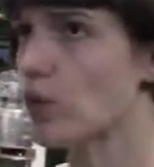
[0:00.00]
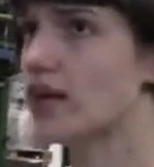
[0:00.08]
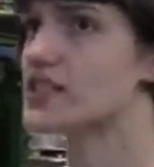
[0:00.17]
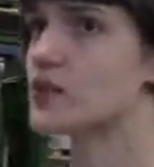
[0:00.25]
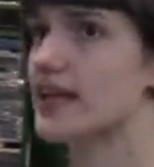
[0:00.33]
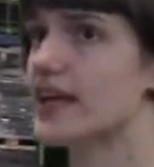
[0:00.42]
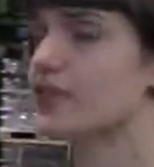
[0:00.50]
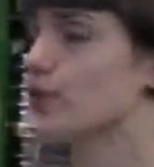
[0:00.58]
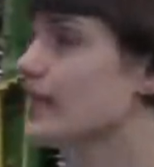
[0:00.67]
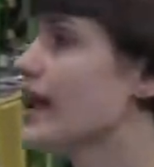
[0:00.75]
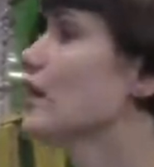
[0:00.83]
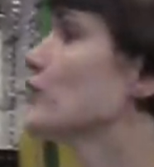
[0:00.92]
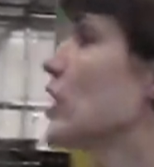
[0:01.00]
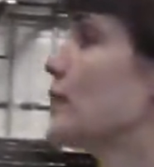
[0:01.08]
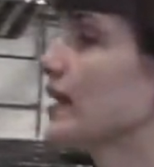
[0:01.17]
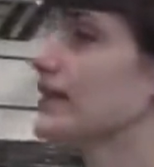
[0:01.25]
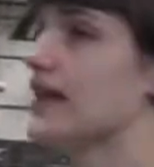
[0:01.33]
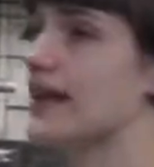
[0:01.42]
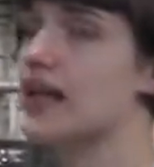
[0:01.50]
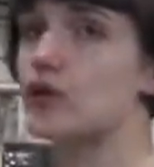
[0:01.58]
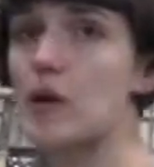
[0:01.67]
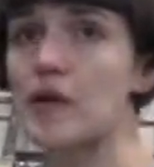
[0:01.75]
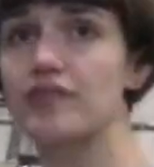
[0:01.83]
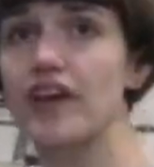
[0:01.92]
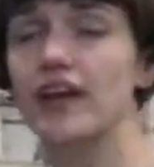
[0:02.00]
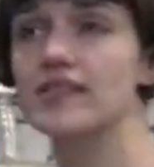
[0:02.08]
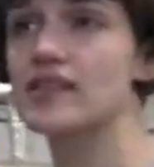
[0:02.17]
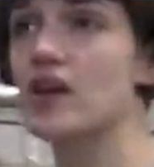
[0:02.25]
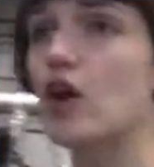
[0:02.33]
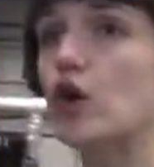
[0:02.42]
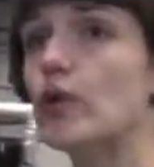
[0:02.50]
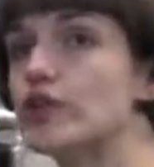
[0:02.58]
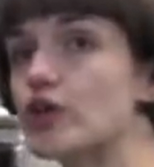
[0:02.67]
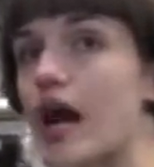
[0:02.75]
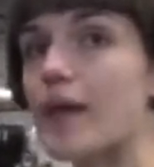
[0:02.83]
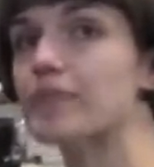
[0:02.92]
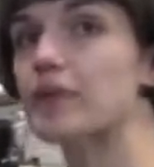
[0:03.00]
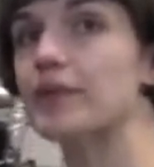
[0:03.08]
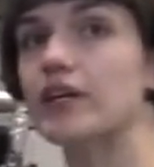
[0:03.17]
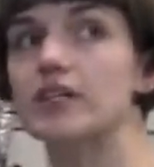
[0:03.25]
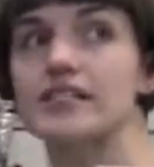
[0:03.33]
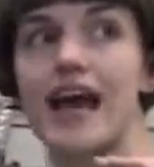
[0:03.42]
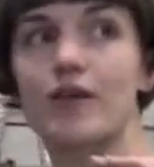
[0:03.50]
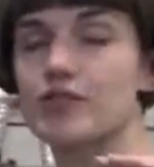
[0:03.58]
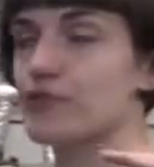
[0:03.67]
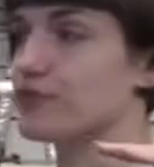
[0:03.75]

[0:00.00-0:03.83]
Once we get through that aerobic and that anaerobic phase, we drop the beer down to